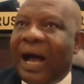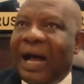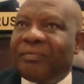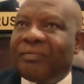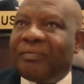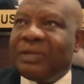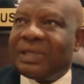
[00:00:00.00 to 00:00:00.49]

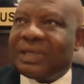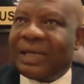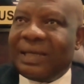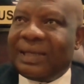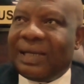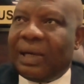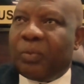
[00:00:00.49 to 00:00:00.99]
Having
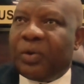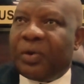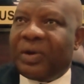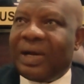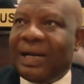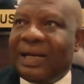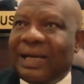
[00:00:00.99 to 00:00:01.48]
said that, we
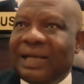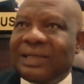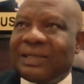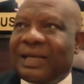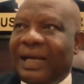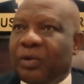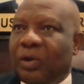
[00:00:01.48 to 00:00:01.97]
realize
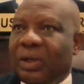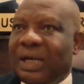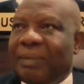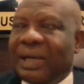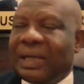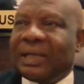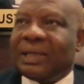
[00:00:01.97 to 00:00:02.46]
that in other
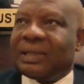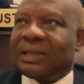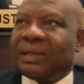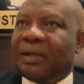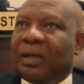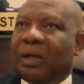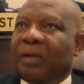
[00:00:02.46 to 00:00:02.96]
markets,